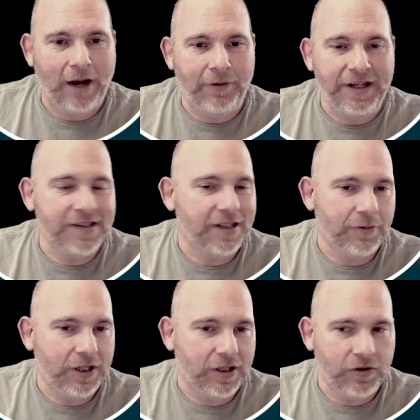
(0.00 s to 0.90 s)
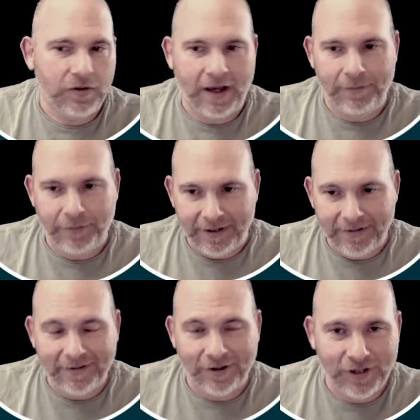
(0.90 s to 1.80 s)
easily we can do that, but
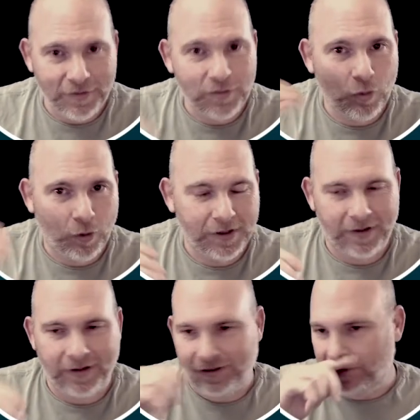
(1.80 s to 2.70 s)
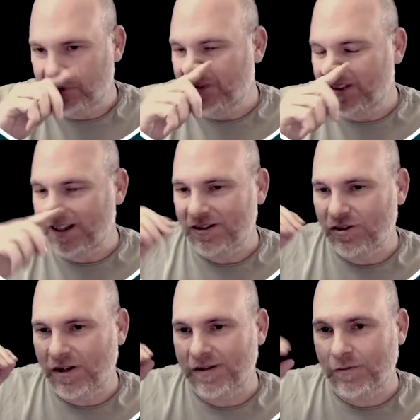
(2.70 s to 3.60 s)
there's even more to this. So this
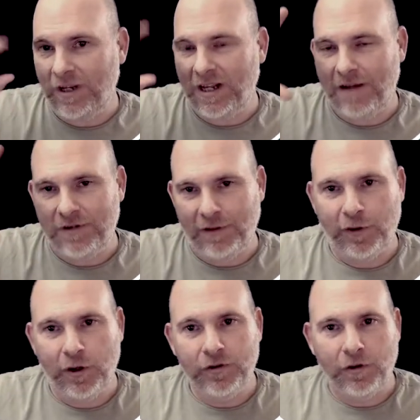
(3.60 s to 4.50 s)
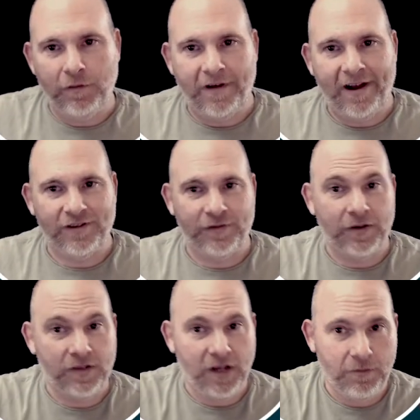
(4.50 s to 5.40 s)
says we can have different Ozone files for the
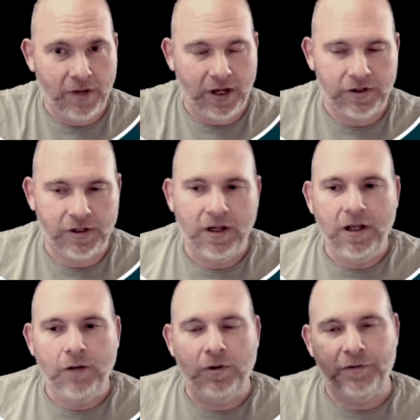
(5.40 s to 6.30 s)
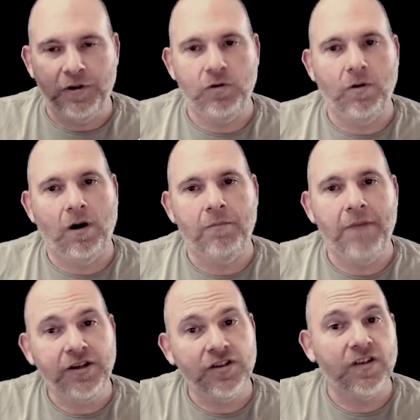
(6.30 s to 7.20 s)
same mesh. Well, if we do our
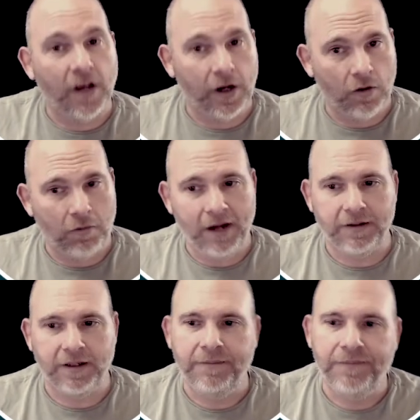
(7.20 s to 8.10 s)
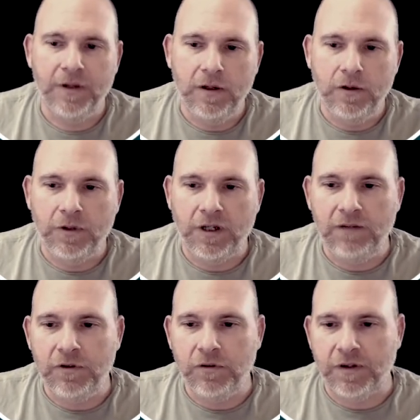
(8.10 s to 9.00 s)
mesh design correctly, we can
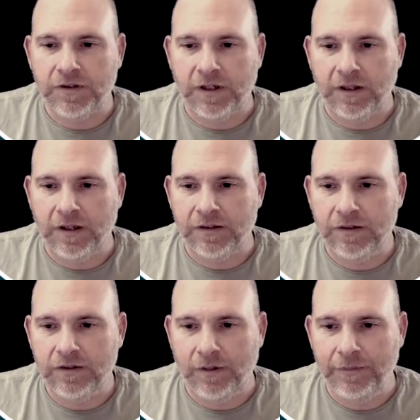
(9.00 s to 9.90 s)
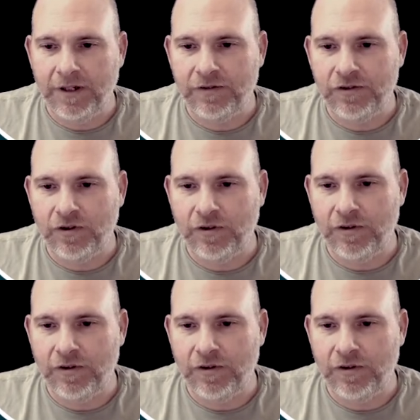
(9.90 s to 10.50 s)
even do things like this. So I'm going to turn